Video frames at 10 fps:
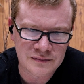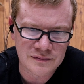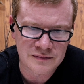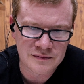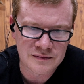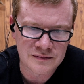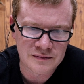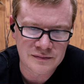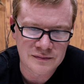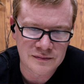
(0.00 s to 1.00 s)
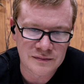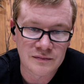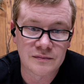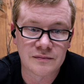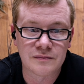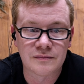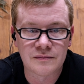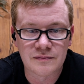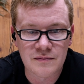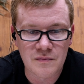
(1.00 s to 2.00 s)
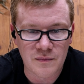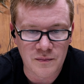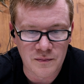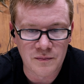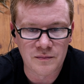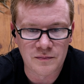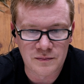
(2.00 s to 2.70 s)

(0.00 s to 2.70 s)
(silent)